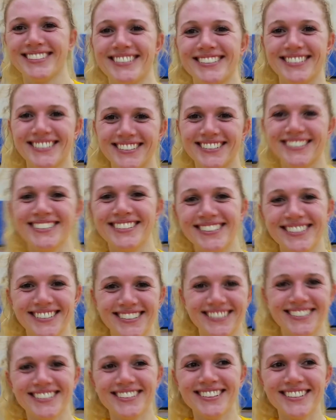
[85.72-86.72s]

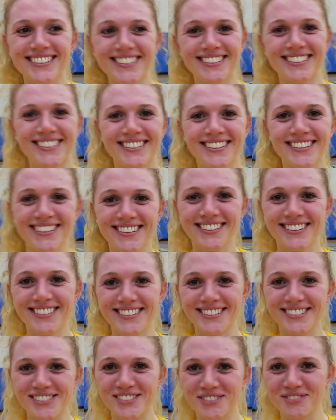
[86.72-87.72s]
Outstanding. Great game today,
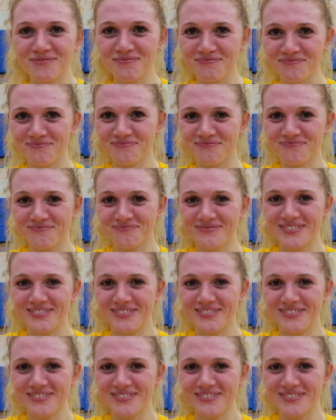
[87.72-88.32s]
and good luck the rest of the way.